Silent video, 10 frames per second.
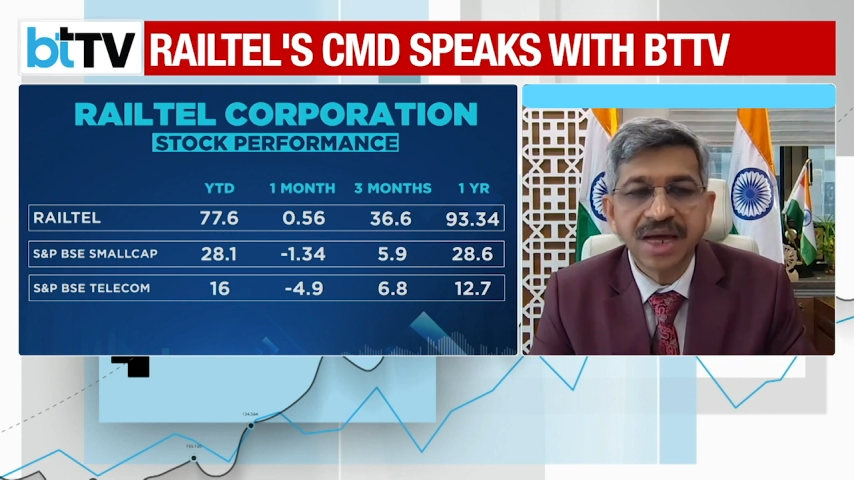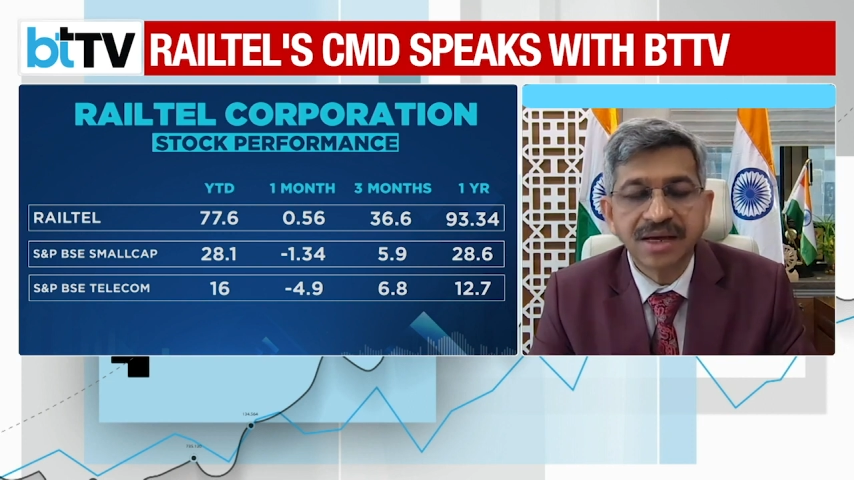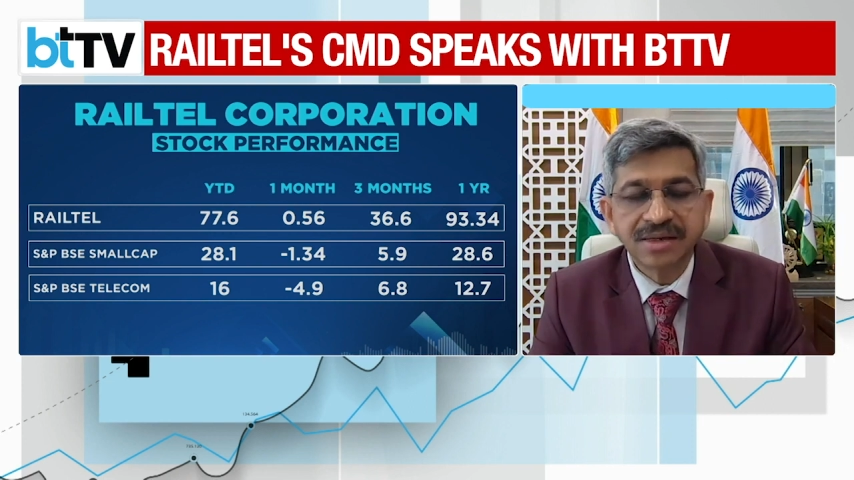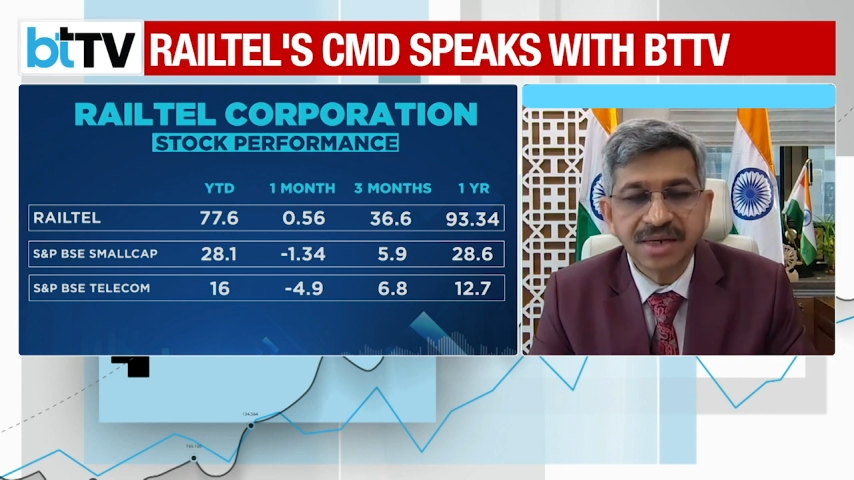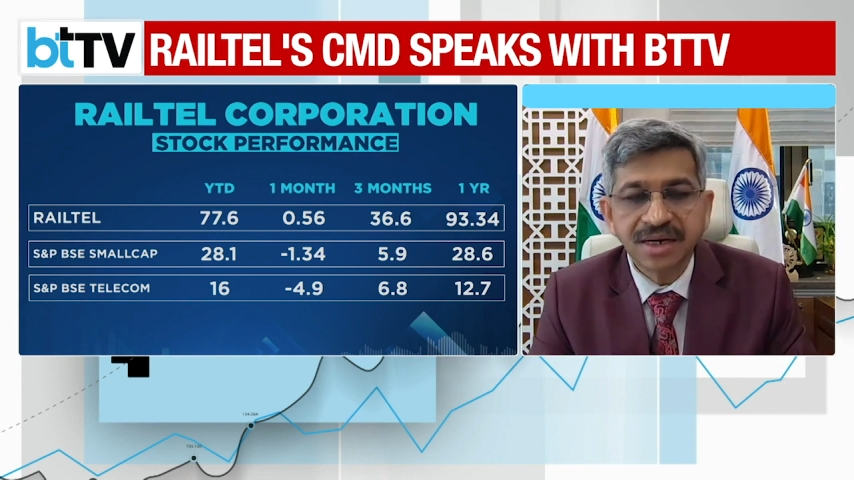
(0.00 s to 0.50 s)

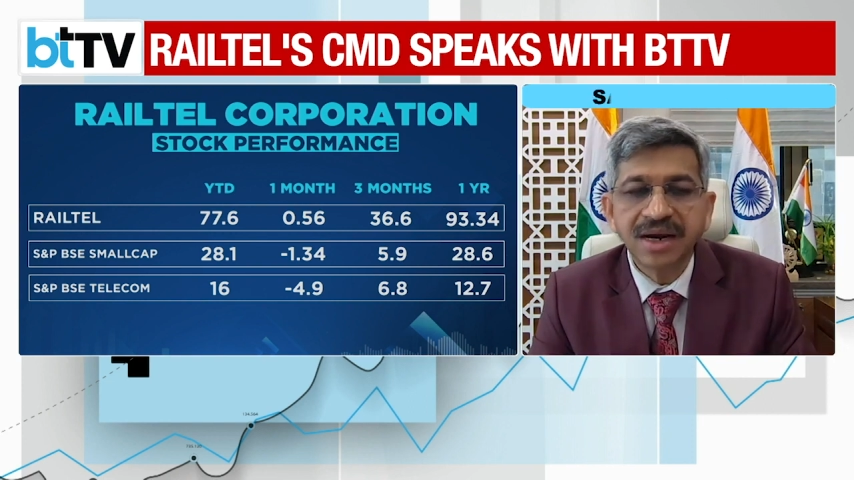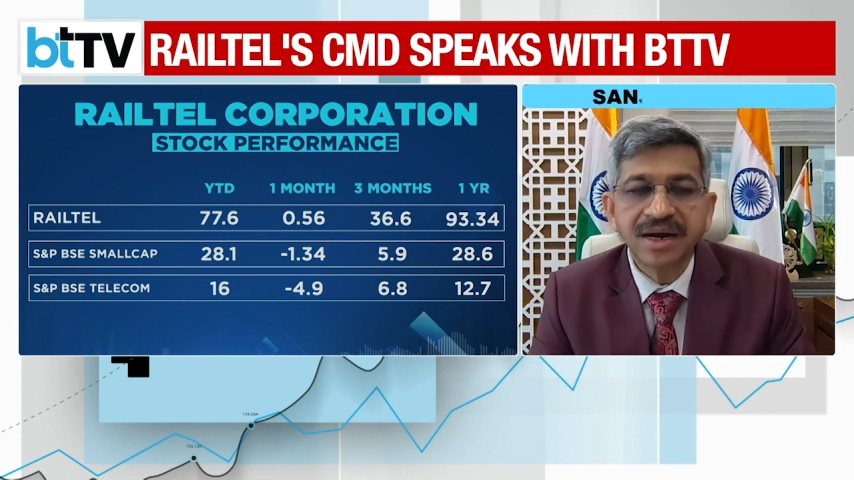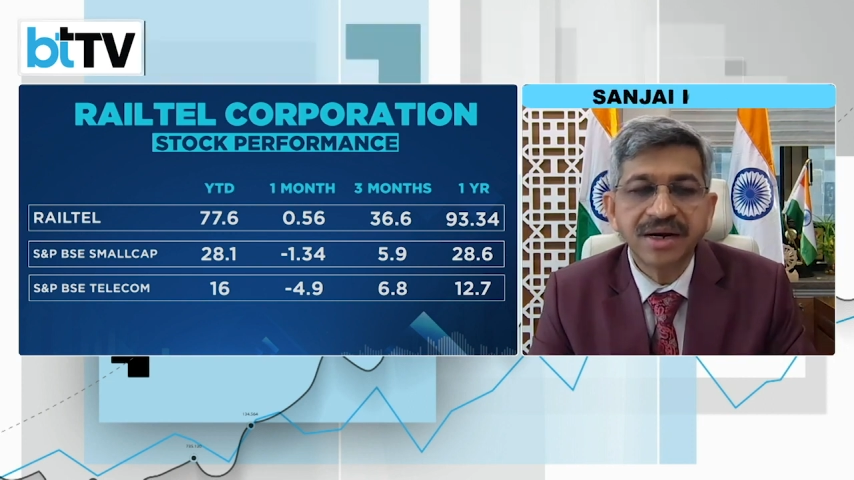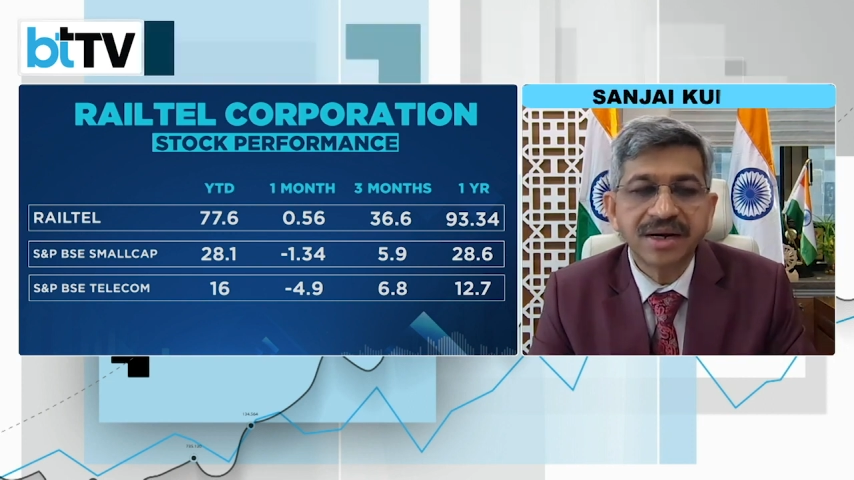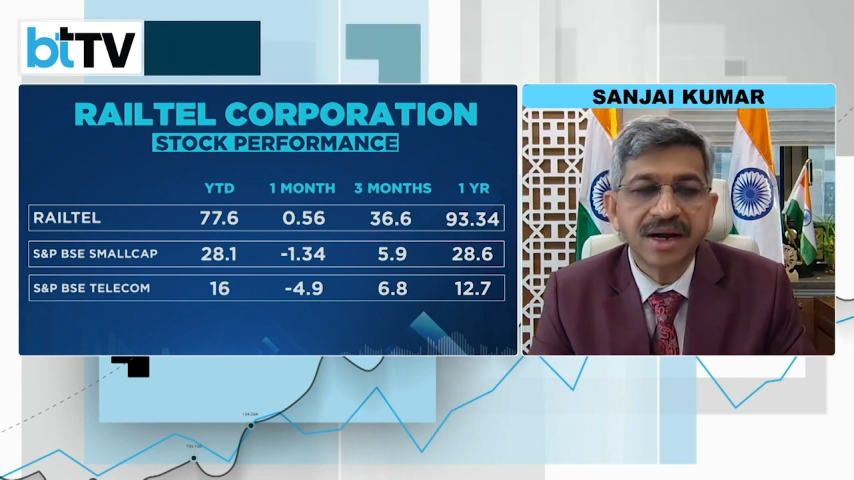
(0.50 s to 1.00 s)

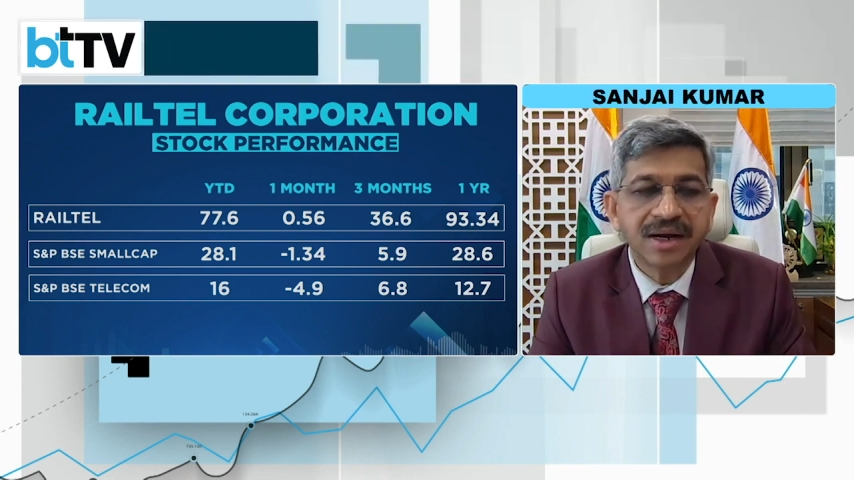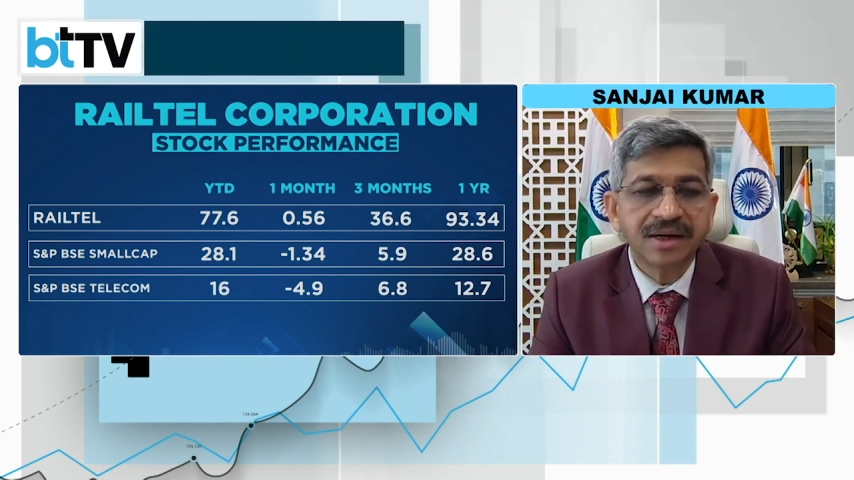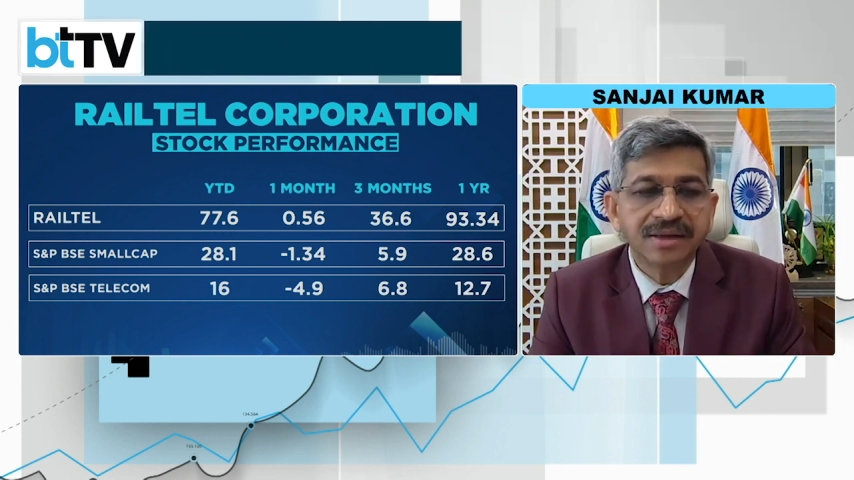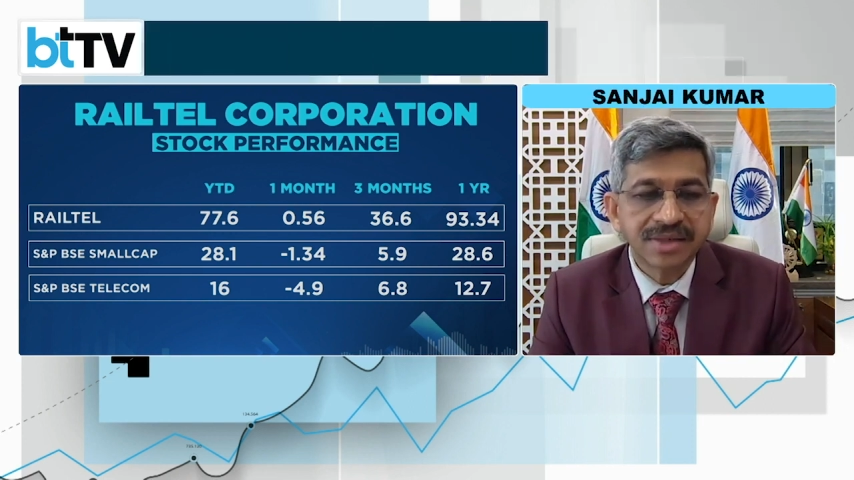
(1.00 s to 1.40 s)
signaling and